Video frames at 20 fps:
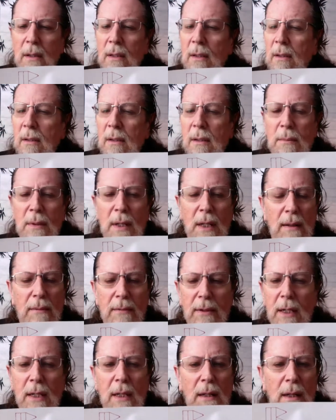I'm not
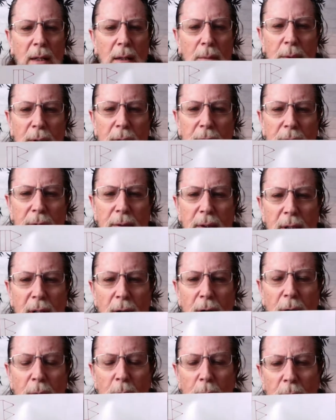having any luck with this at
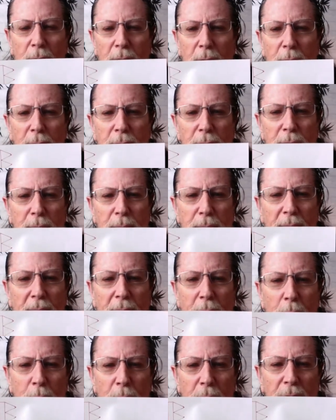all, working
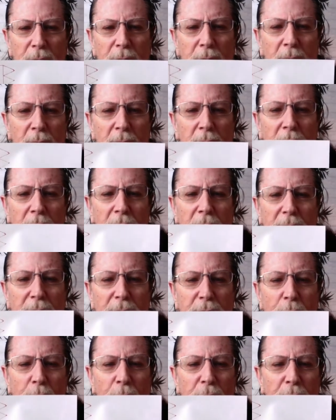backwards.
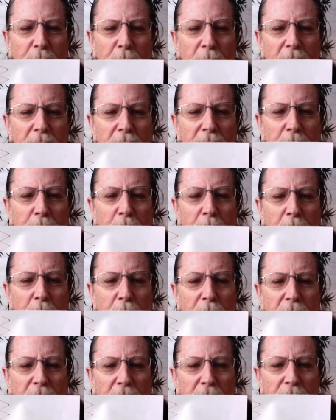Let's correspond this one
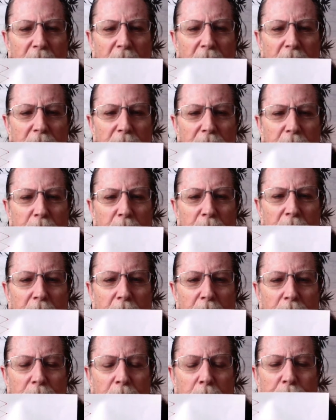with the side view
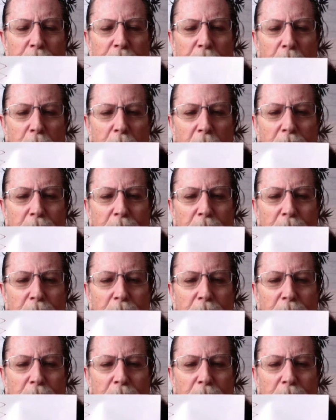here. Oops, excuse me.